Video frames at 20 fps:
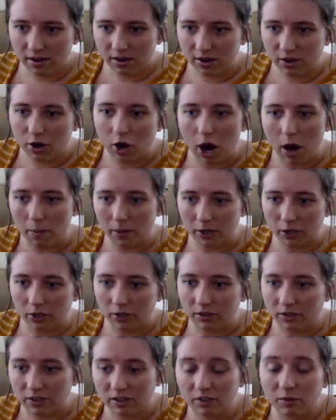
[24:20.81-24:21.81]
your comment,
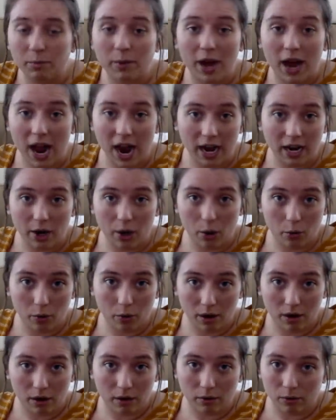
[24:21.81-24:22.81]
Chrisick, but I don't
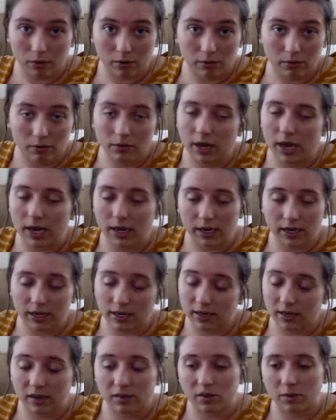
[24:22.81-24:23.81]
know any
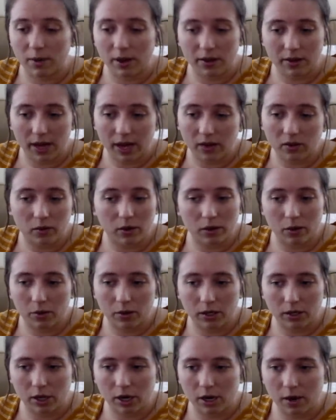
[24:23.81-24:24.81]
details about that, so I don't
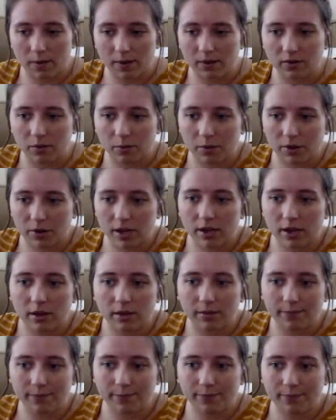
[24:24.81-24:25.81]
want to talk about
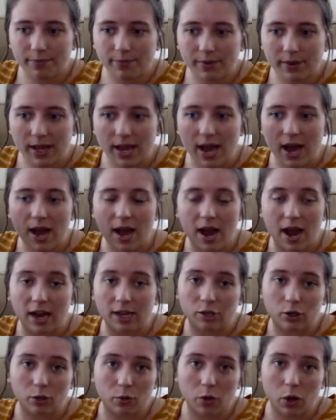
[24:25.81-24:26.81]
something that
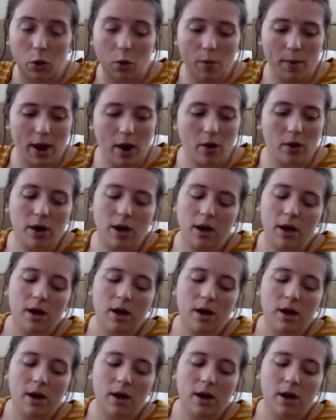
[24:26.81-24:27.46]
I don't know about.